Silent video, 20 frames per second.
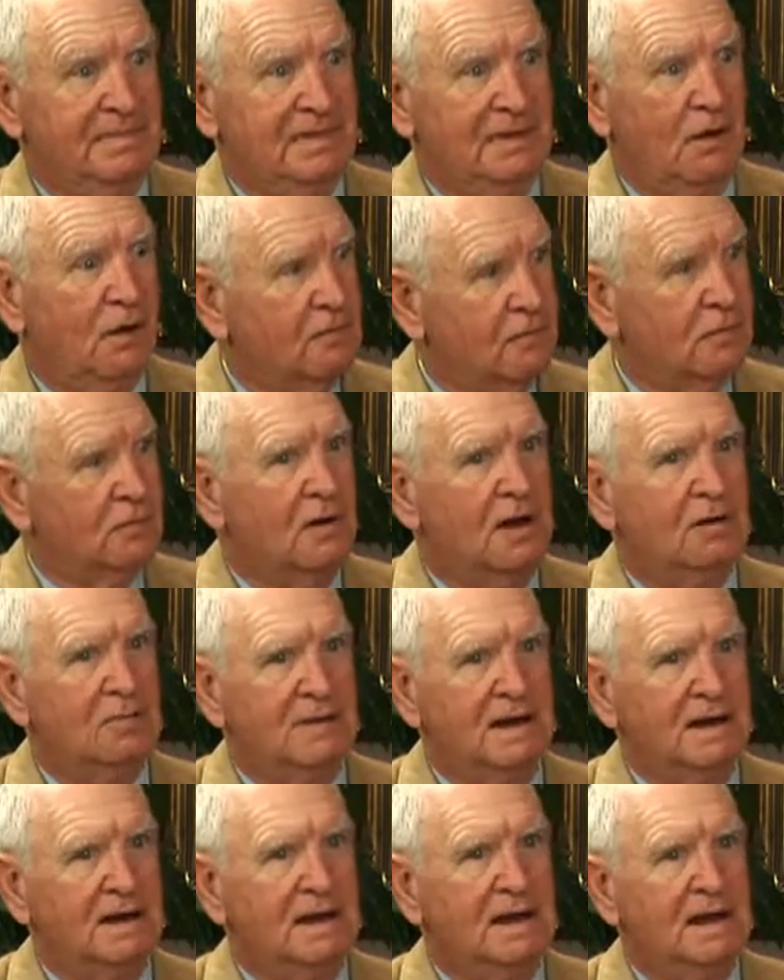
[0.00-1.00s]

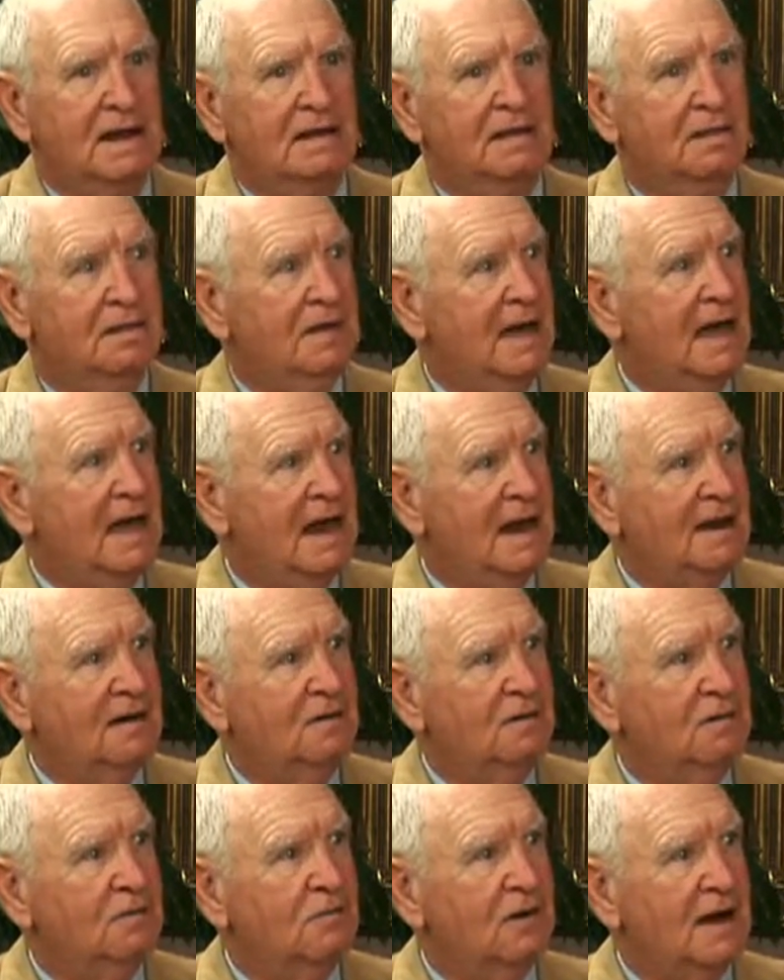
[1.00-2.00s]
overwhelming,
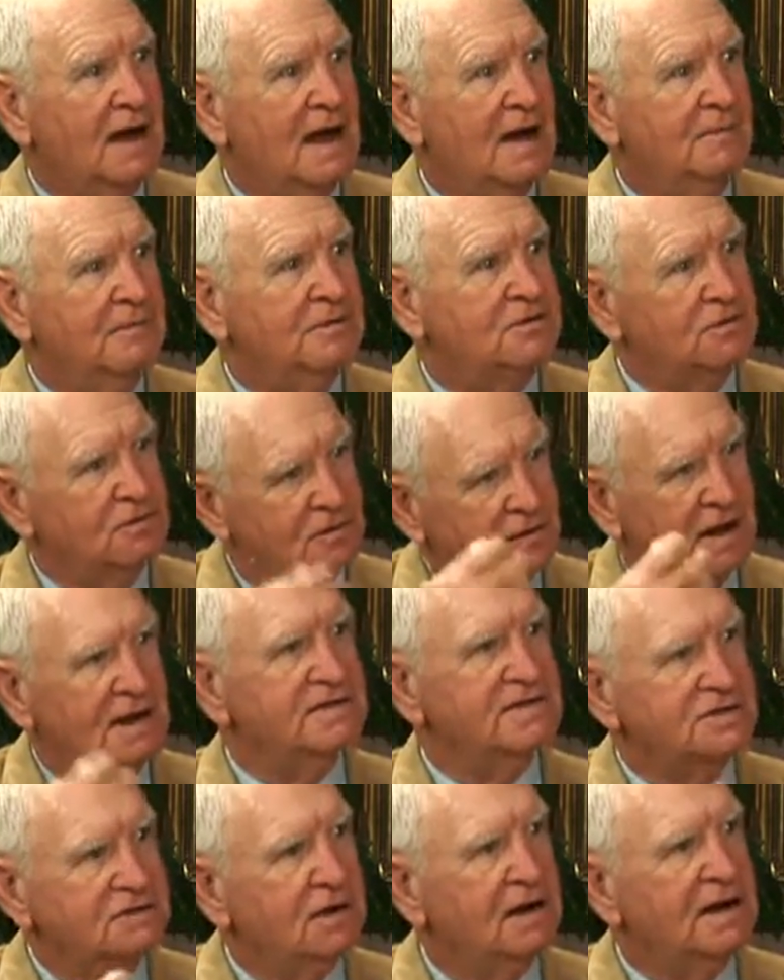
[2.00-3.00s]
then what happens? You
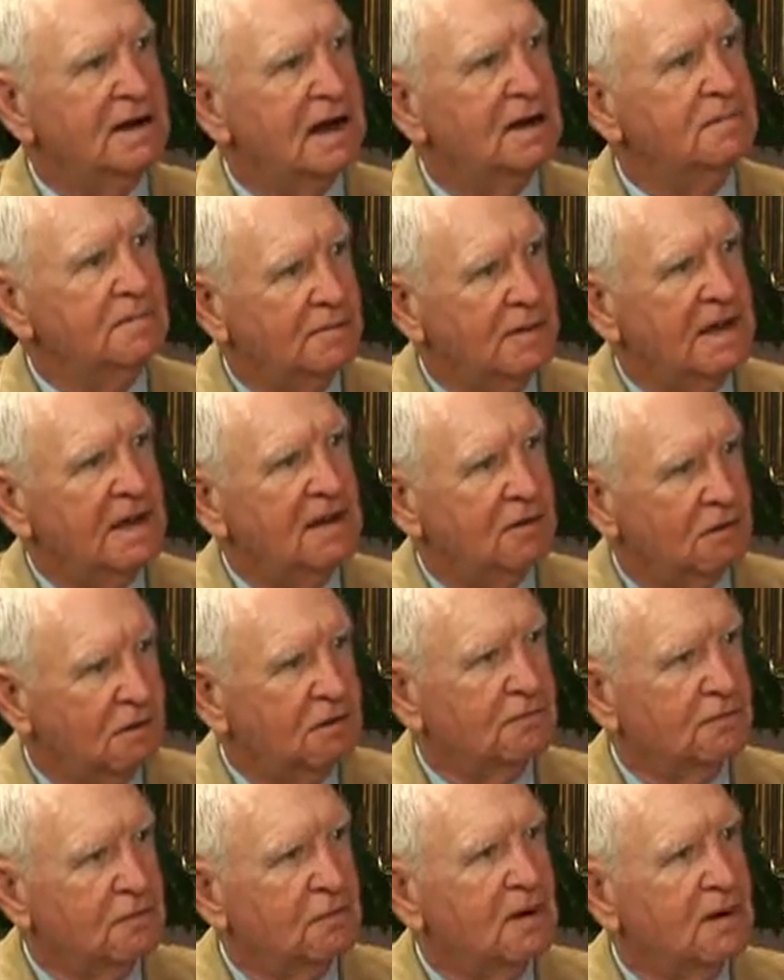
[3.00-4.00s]
concentrate on being
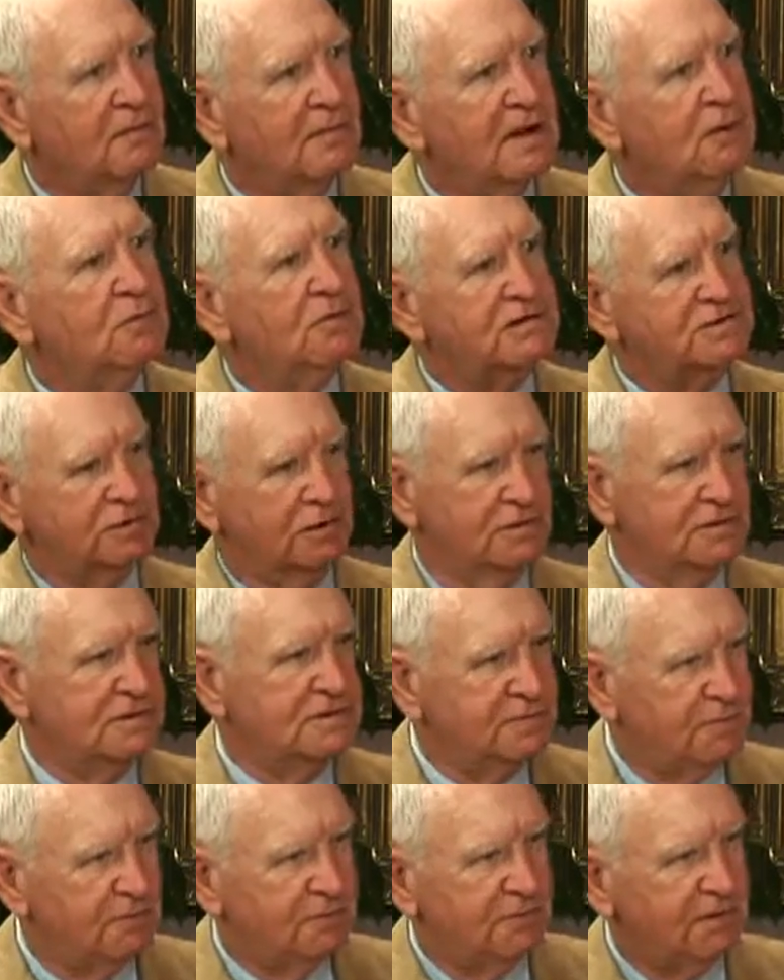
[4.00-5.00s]
overwhelming, which
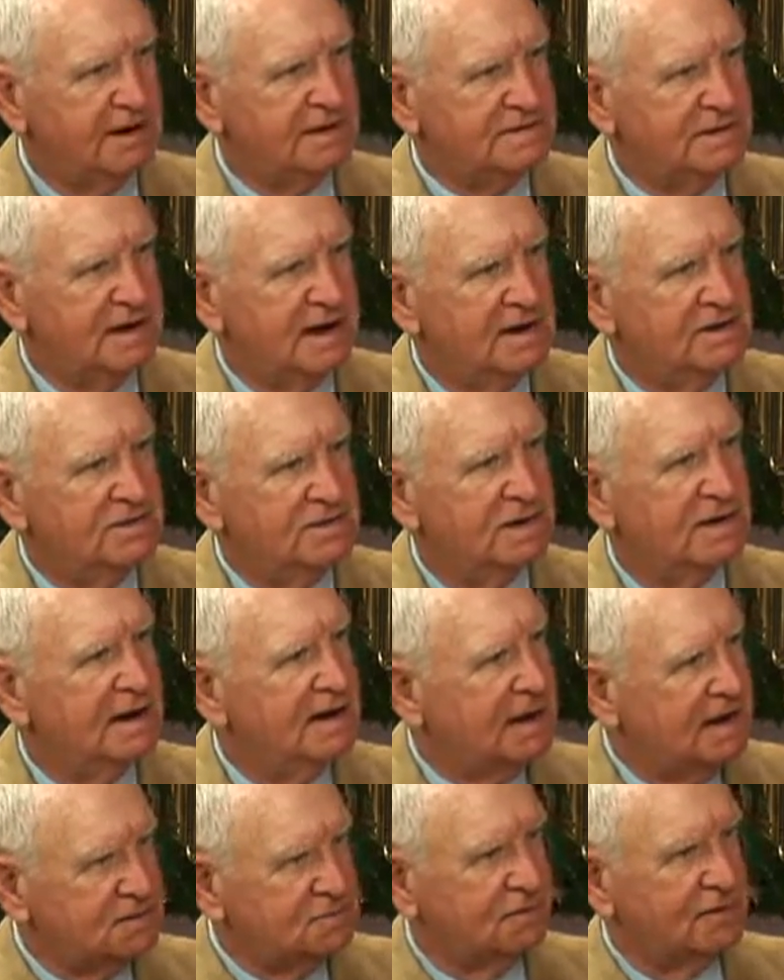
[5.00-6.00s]
causes procrastination,
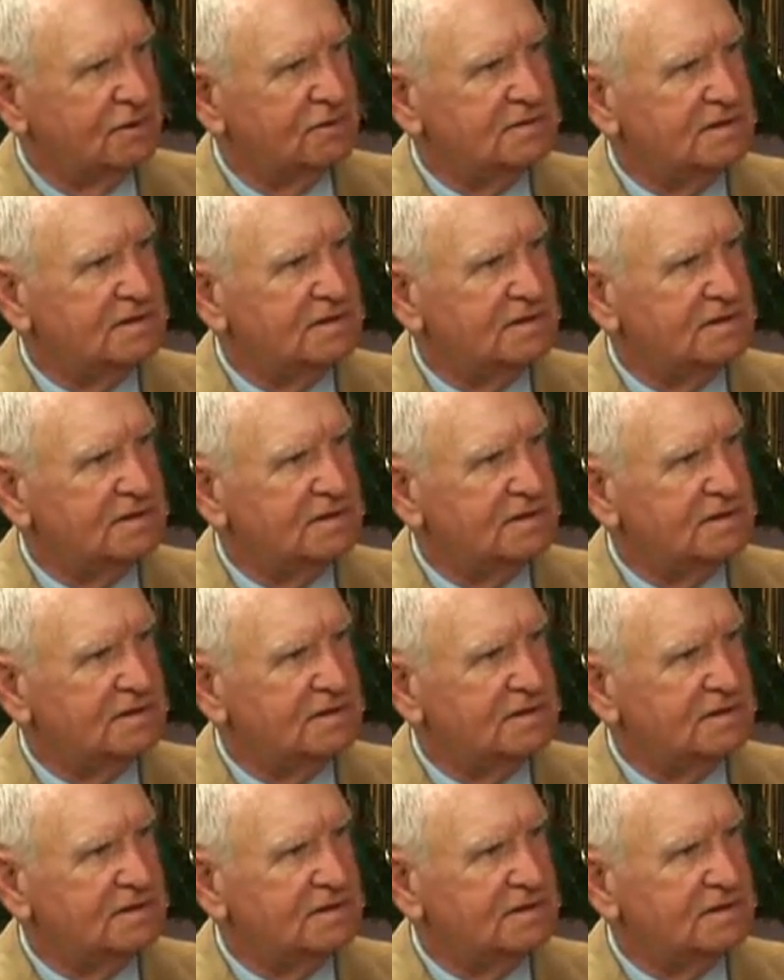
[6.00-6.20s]
and that's what you're